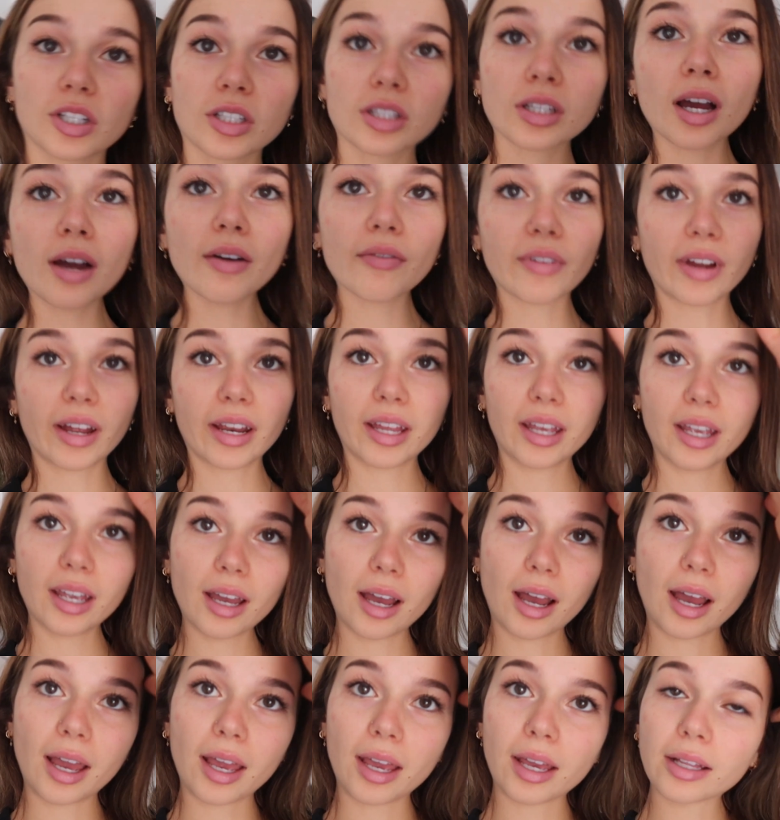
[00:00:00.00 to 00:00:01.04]
just got
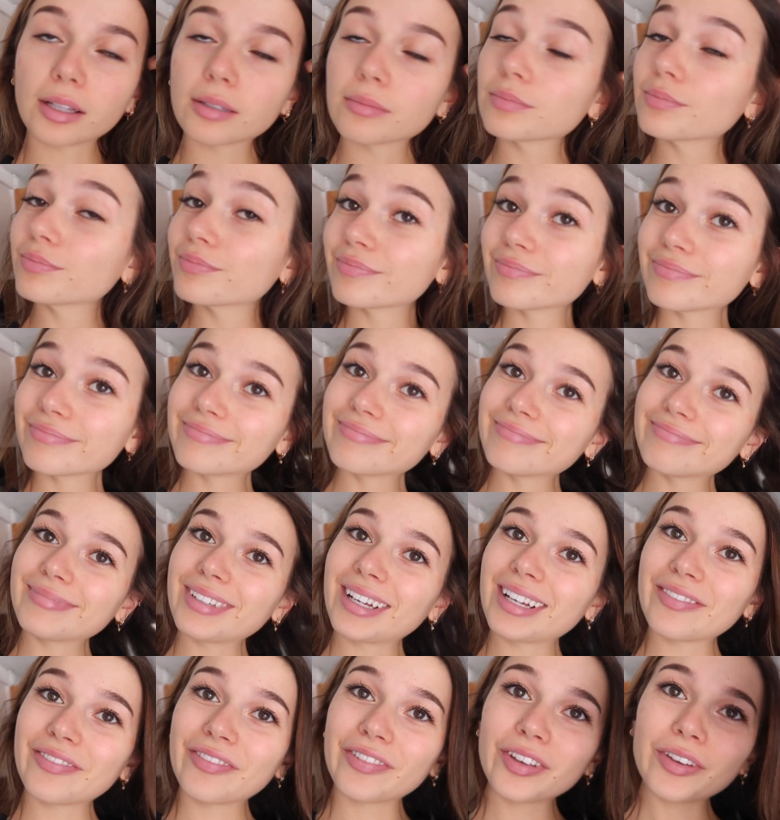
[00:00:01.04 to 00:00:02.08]
ready. I
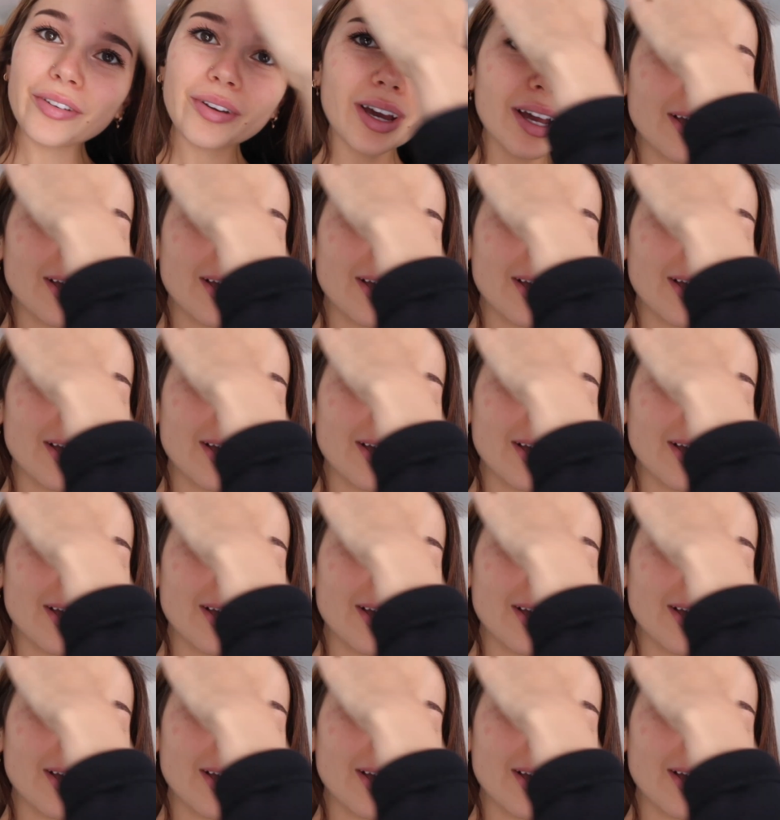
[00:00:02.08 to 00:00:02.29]
if you